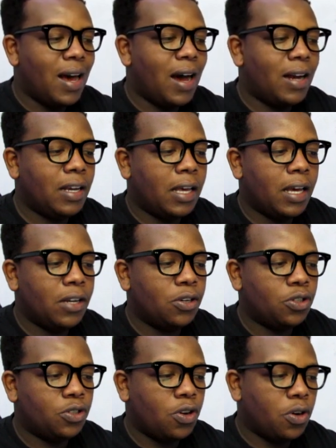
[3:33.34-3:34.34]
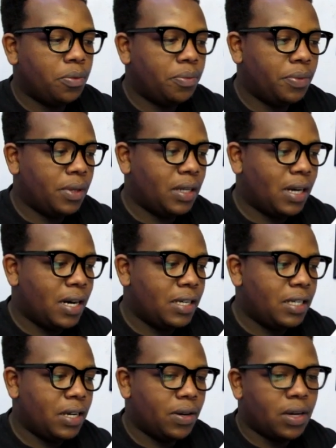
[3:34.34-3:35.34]
honeygain.com.
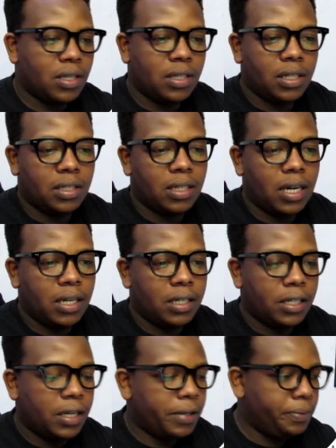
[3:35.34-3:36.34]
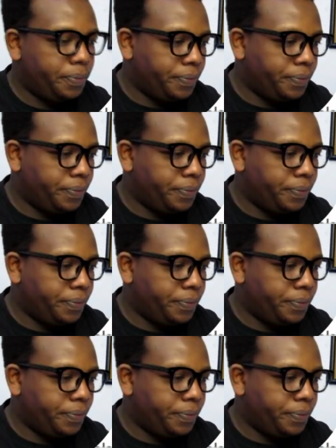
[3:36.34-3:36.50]
right here, you can see it's right here,